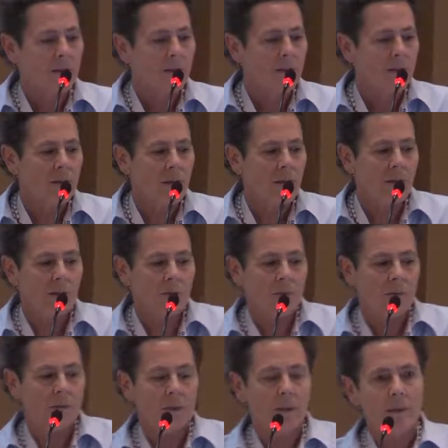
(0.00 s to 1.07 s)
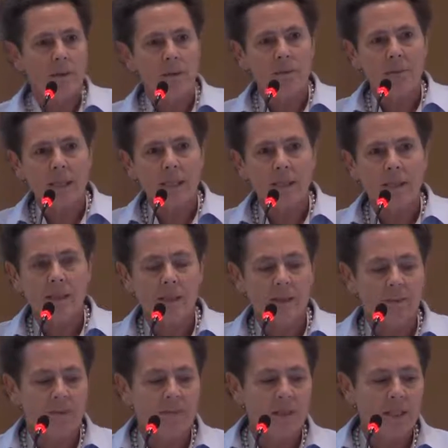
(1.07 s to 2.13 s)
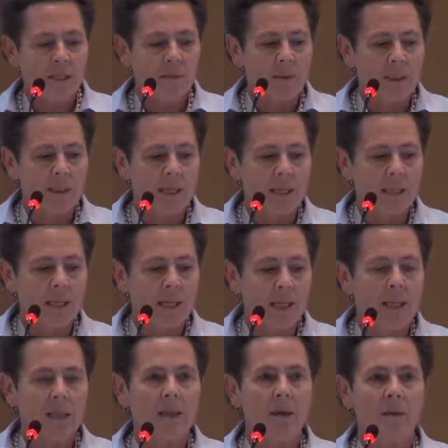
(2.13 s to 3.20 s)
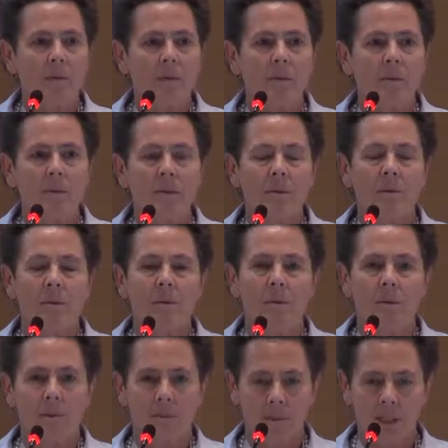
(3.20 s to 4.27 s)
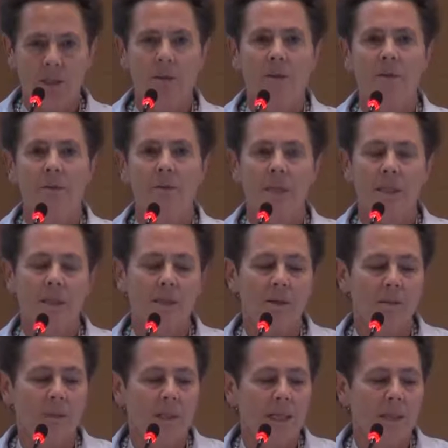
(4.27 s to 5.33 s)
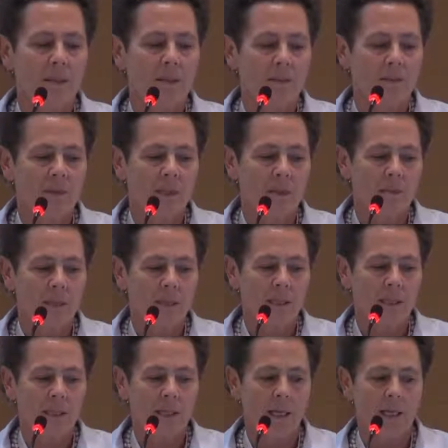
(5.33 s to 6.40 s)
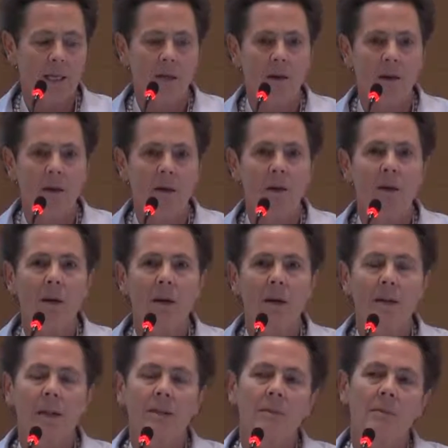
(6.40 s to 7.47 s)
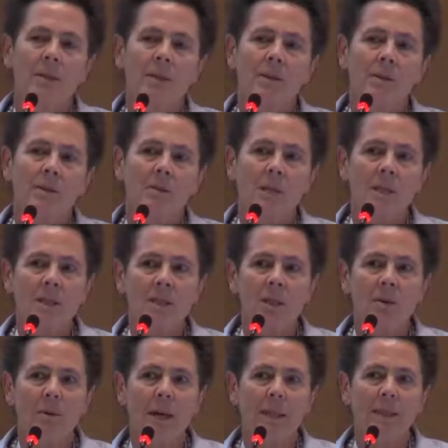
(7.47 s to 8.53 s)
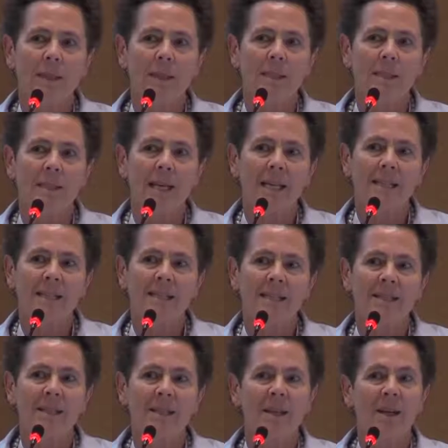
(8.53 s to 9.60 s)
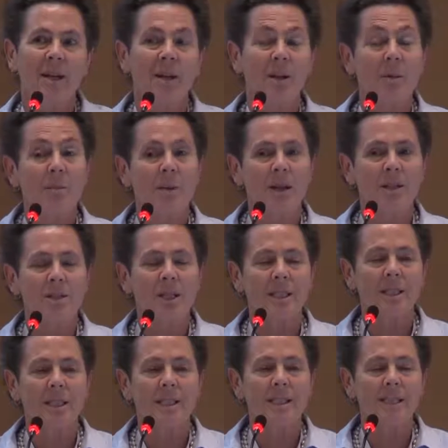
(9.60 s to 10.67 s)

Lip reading: So the risks of a feasibility study, or resource risks related to feasibility study, are that the resource wasn't correctly assessed, your project